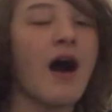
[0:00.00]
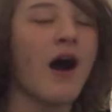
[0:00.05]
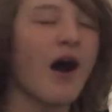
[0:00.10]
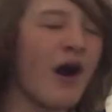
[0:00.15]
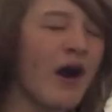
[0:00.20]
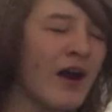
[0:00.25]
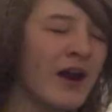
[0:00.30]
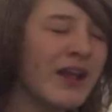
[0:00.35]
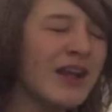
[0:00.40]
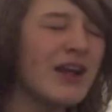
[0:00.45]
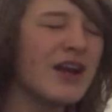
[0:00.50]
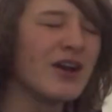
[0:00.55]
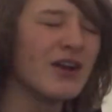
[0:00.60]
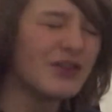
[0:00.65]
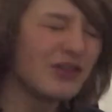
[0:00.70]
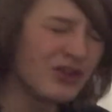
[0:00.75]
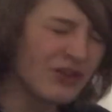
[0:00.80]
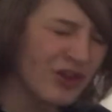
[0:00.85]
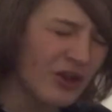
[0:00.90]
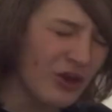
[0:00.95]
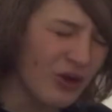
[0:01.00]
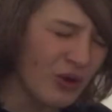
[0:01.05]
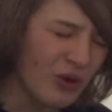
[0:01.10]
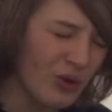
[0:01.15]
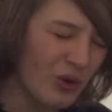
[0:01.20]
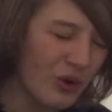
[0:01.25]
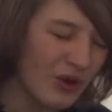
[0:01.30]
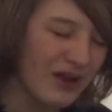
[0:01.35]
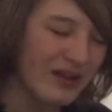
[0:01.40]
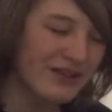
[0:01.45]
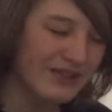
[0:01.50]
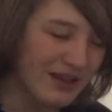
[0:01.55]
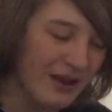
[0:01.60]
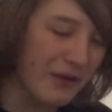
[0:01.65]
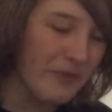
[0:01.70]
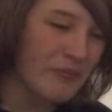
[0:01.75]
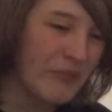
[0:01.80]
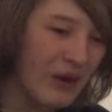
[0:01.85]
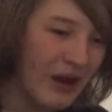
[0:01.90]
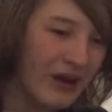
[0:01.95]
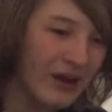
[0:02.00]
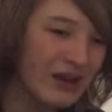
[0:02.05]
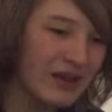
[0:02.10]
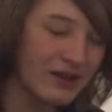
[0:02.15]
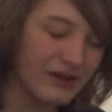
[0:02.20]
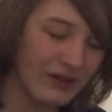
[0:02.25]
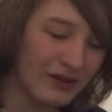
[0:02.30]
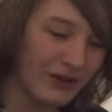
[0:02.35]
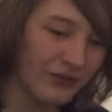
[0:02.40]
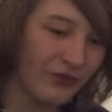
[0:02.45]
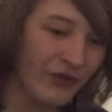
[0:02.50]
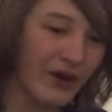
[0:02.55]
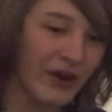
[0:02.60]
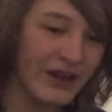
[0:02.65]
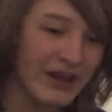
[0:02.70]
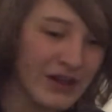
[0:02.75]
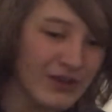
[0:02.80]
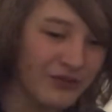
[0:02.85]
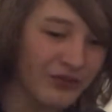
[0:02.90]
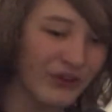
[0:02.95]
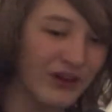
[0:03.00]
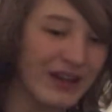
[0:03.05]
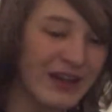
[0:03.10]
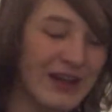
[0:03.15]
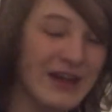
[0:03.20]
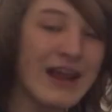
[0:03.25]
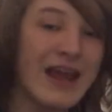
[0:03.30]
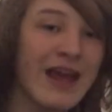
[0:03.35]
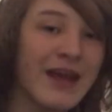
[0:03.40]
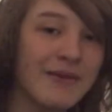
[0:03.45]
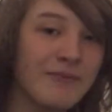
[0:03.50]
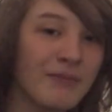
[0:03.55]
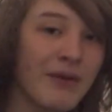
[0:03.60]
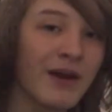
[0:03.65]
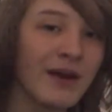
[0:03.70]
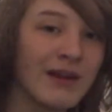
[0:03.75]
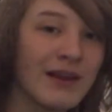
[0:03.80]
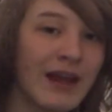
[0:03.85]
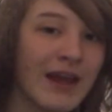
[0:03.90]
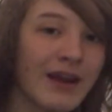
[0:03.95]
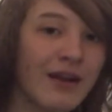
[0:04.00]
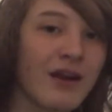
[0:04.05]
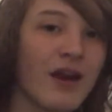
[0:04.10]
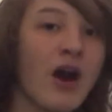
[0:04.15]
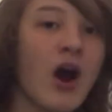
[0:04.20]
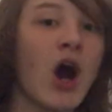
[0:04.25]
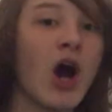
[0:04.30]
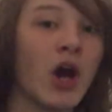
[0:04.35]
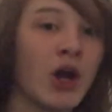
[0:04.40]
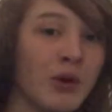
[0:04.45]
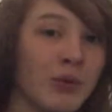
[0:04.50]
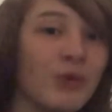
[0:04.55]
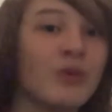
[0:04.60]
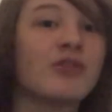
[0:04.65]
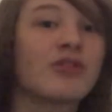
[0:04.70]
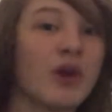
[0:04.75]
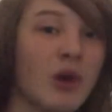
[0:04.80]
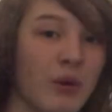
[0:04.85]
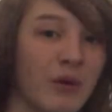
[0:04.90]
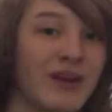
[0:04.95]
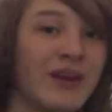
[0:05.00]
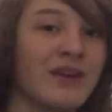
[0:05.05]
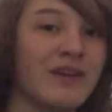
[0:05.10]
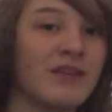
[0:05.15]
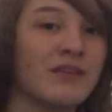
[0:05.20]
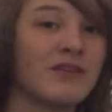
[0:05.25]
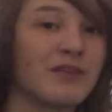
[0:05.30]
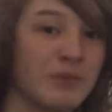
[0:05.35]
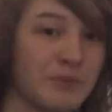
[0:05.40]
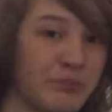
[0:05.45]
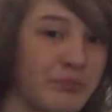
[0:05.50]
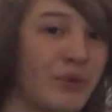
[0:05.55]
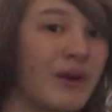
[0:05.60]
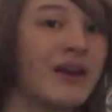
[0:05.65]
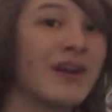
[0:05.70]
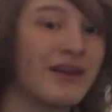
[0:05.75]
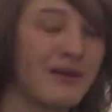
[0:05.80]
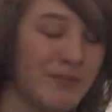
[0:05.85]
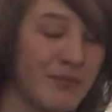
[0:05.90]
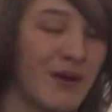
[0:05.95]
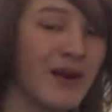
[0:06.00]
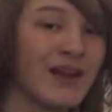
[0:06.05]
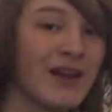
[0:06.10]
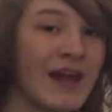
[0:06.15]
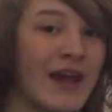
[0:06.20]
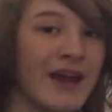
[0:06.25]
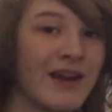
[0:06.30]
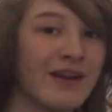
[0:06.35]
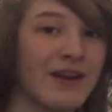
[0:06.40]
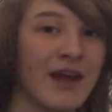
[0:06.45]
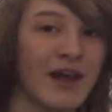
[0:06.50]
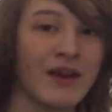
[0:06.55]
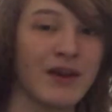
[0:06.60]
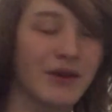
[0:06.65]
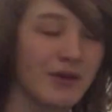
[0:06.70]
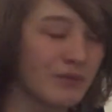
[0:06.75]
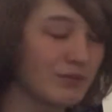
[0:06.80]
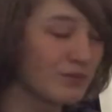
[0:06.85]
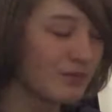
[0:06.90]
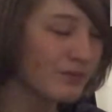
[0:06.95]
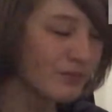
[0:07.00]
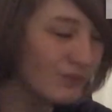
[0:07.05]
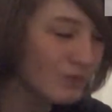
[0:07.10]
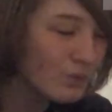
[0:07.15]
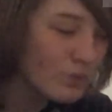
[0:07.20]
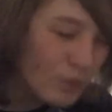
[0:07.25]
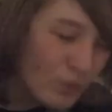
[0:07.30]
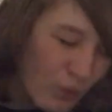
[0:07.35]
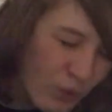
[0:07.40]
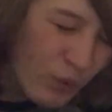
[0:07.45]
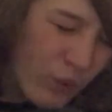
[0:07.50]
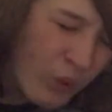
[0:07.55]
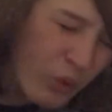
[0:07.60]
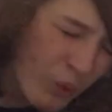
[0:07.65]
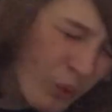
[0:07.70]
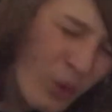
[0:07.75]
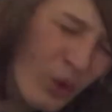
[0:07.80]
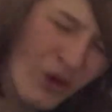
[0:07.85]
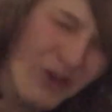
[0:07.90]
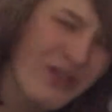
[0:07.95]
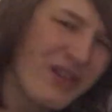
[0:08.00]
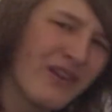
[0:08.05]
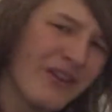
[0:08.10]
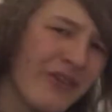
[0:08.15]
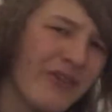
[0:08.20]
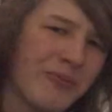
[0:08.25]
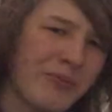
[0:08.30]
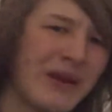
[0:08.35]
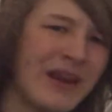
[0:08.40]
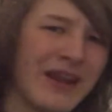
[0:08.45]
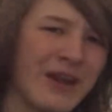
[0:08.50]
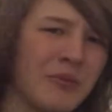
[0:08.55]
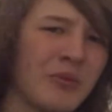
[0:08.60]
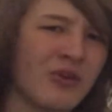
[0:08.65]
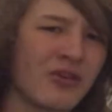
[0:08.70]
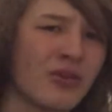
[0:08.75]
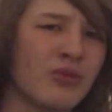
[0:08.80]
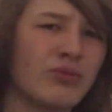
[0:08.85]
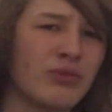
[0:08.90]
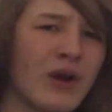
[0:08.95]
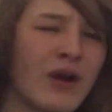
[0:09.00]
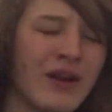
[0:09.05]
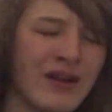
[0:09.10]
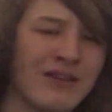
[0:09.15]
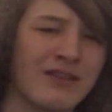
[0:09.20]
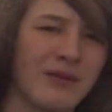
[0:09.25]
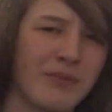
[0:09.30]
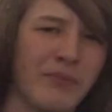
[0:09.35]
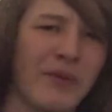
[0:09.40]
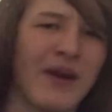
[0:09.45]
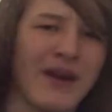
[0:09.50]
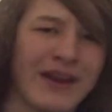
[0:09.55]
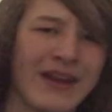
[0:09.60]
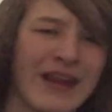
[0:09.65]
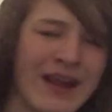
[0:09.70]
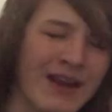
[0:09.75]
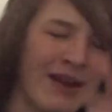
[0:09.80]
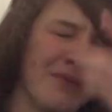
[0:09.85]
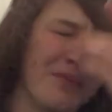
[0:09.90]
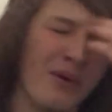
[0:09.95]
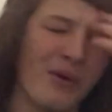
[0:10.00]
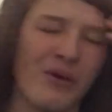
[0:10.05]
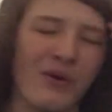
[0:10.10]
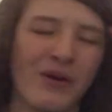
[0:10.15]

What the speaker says: I knew that if I freaking hit my leg, I was going to break my leg and I wouldn't have been able to ride the bike anymore.